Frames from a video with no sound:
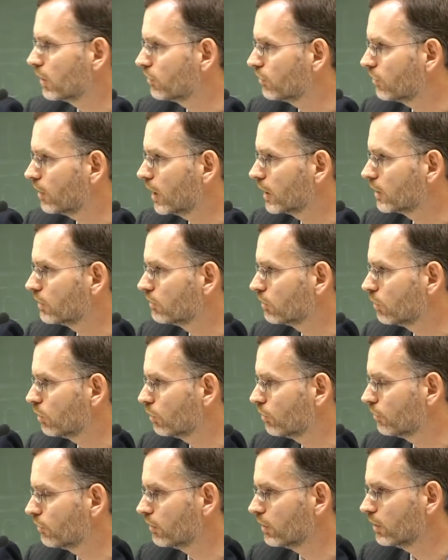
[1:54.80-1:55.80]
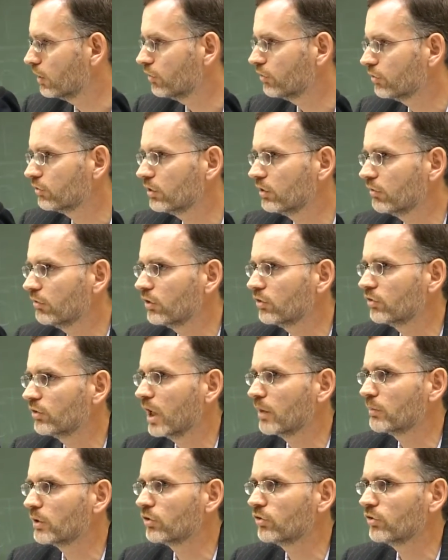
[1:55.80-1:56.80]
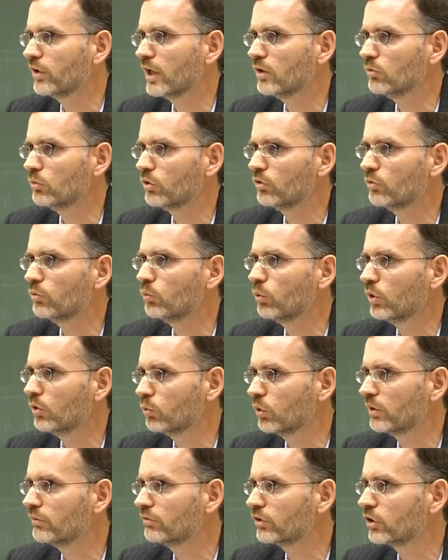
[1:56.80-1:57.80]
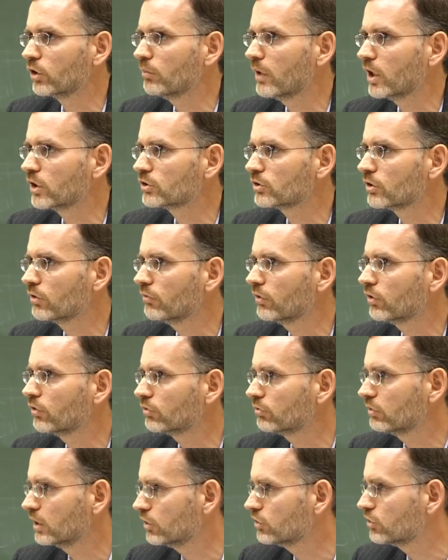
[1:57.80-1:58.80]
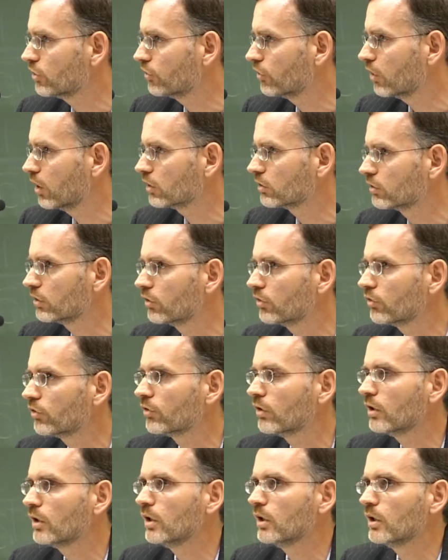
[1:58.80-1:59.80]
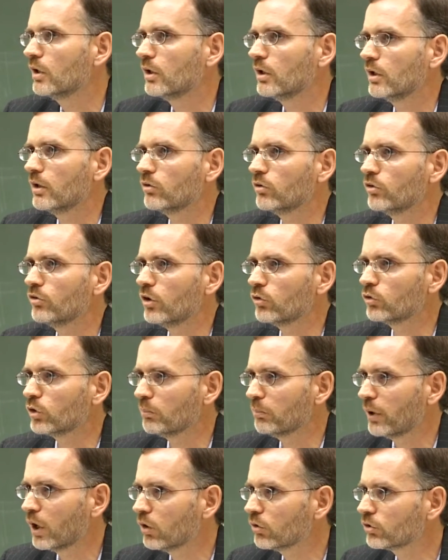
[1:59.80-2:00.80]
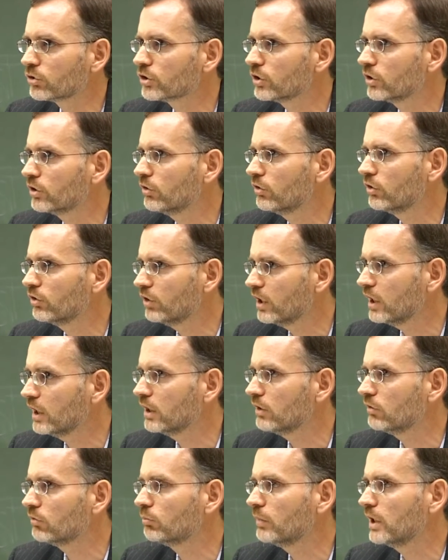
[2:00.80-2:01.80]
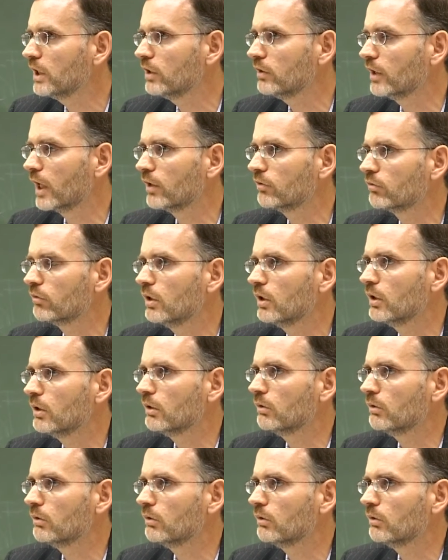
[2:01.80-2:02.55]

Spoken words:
by side, and of course the history of the Islamic State was one very much of this religious tolerance. There was no compulsion in the deen, meaning that